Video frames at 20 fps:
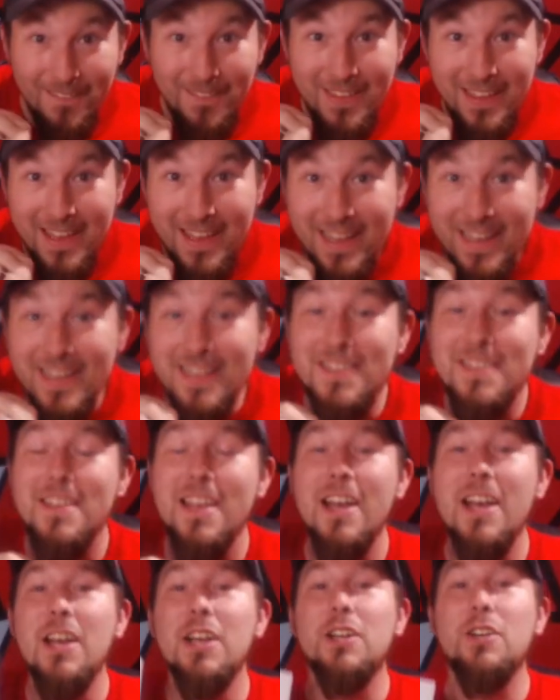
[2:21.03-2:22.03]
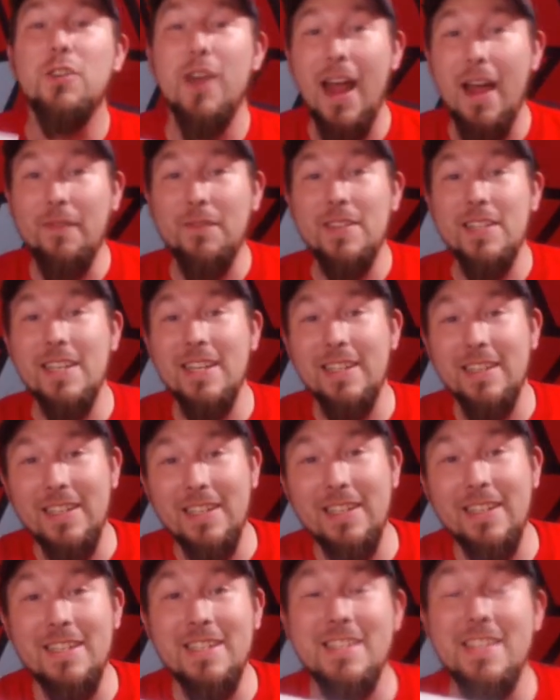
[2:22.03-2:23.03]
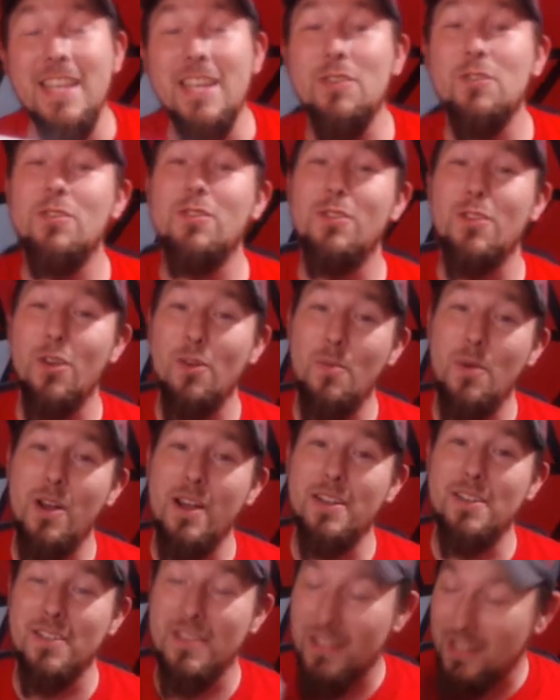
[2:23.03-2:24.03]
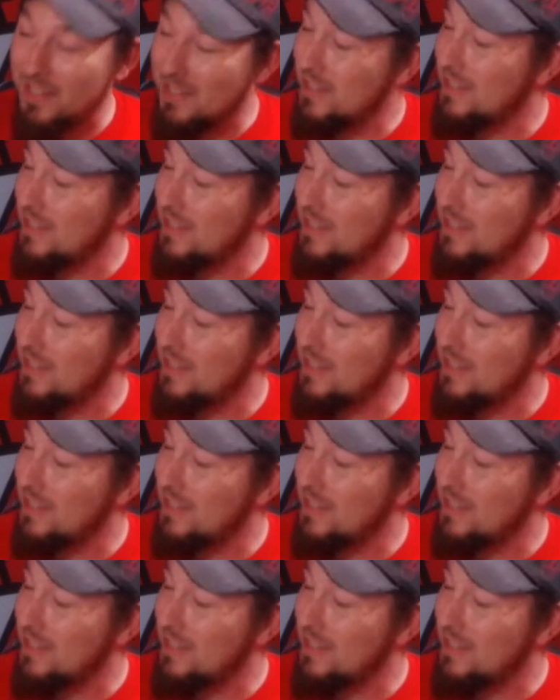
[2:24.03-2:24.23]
this. Crafty and Littlest, thank you so much. This is